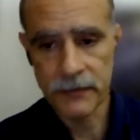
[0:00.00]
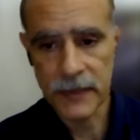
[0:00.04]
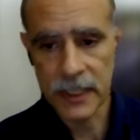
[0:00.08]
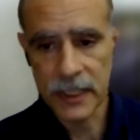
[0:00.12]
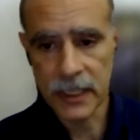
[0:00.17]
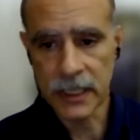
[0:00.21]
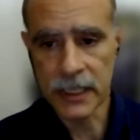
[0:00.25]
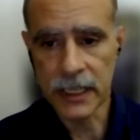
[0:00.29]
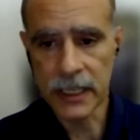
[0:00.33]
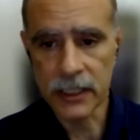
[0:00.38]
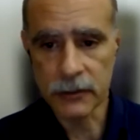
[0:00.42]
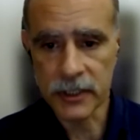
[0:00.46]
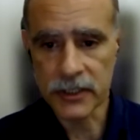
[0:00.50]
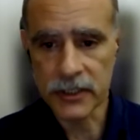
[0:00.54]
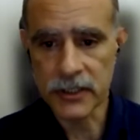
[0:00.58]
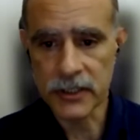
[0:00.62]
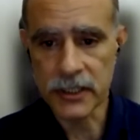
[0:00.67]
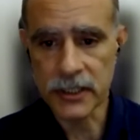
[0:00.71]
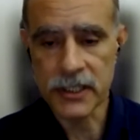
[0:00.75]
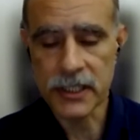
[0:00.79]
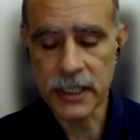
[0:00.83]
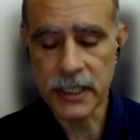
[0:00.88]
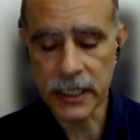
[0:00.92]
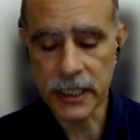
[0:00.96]
In other words, it
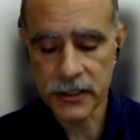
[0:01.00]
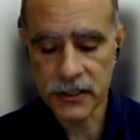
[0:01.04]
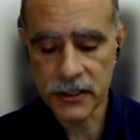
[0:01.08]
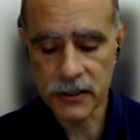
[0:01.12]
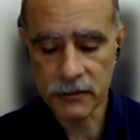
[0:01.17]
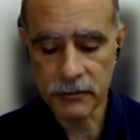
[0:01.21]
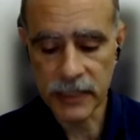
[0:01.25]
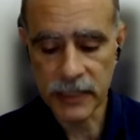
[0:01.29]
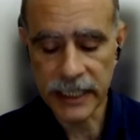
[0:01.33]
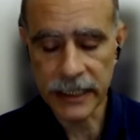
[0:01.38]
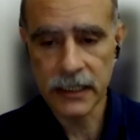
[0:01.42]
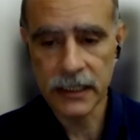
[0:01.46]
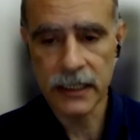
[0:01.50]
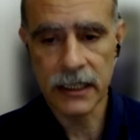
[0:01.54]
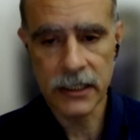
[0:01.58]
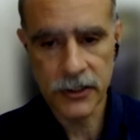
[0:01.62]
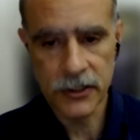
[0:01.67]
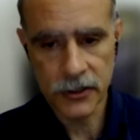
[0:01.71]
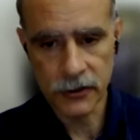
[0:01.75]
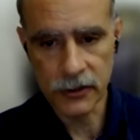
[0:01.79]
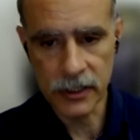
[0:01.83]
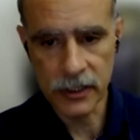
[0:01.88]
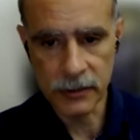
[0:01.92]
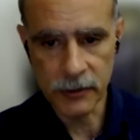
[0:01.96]
starts to blink, I'll
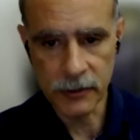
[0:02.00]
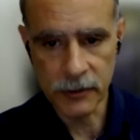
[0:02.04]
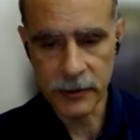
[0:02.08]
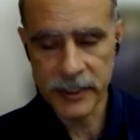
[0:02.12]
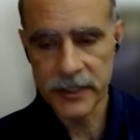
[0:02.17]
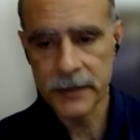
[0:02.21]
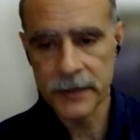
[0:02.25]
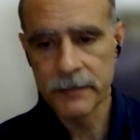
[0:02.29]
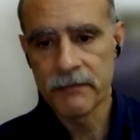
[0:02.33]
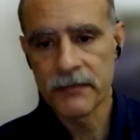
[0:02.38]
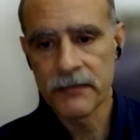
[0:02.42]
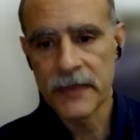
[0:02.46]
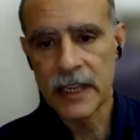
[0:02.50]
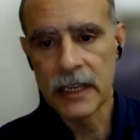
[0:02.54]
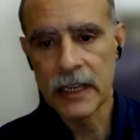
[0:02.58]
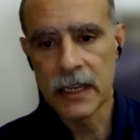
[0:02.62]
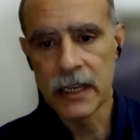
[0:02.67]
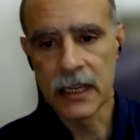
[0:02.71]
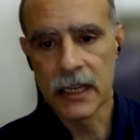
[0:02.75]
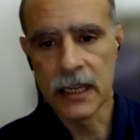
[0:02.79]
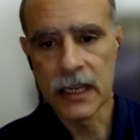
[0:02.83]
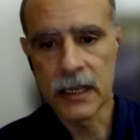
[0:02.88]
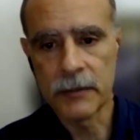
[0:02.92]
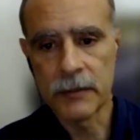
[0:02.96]
show you in a moment,
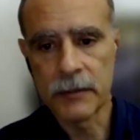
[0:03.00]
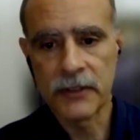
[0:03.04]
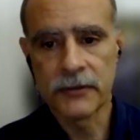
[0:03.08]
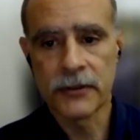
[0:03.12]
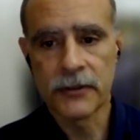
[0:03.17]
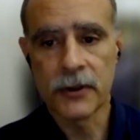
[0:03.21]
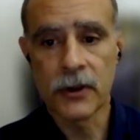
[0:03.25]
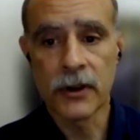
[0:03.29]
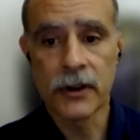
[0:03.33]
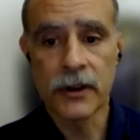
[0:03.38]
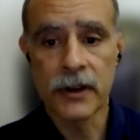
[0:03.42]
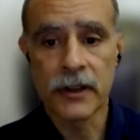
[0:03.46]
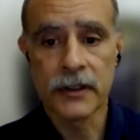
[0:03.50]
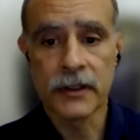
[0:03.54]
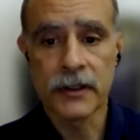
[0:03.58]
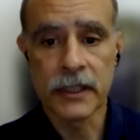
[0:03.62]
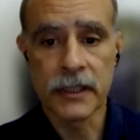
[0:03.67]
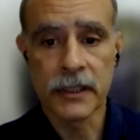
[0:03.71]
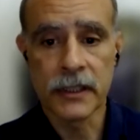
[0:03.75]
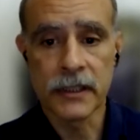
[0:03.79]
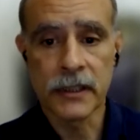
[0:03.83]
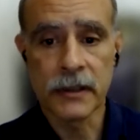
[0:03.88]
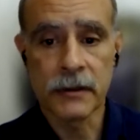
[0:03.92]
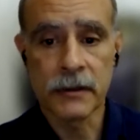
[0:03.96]
before
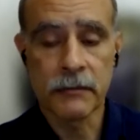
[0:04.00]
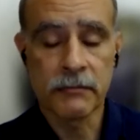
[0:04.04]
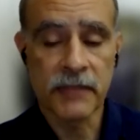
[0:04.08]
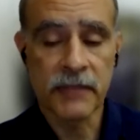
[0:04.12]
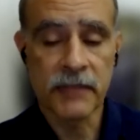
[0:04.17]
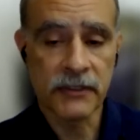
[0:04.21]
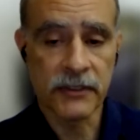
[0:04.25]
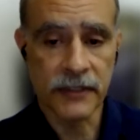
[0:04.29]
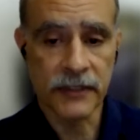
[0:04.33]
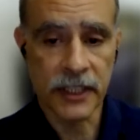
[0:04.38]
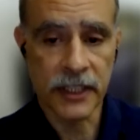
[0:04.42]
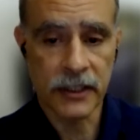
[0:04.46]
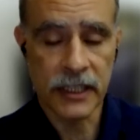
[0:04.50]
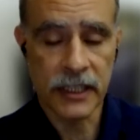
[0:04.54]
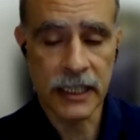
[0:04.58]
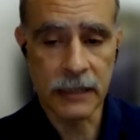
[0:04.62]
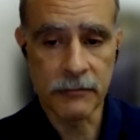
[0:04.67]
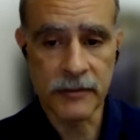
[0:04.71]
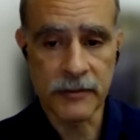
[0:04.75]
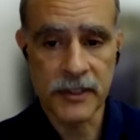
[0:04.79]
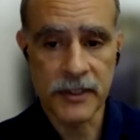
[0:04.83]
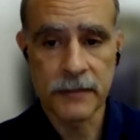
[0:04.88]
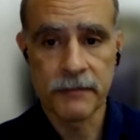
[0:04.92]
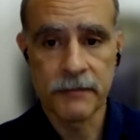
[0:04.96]
the puff of air comes.